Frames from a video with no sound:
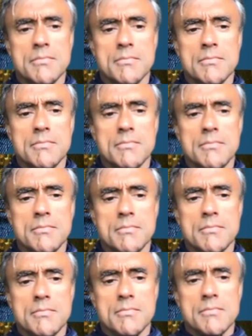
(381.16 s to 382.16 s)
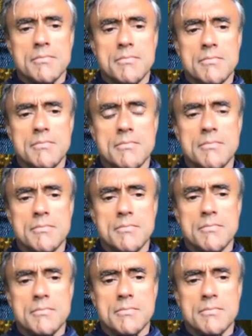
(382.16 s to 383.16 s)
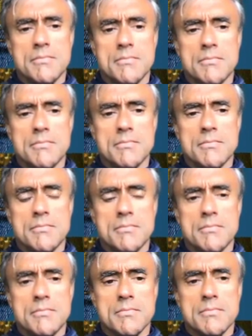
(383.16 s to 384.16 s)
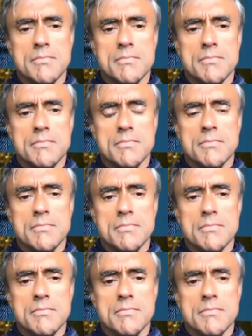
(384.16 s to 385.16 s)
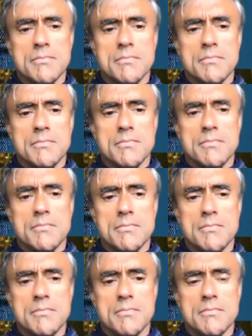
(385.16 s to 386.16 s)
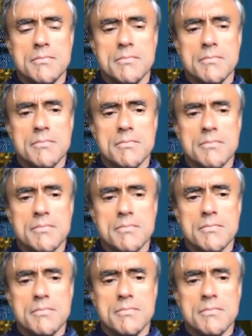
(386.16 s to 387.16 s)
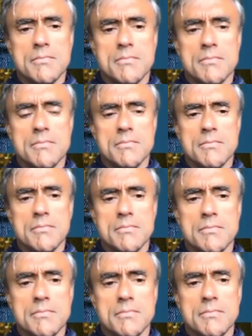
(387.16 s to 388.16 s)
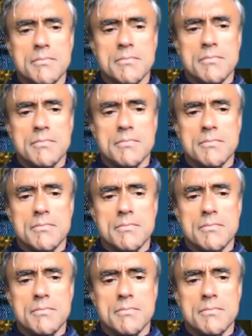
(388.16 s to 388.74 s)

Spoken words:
(not speaking)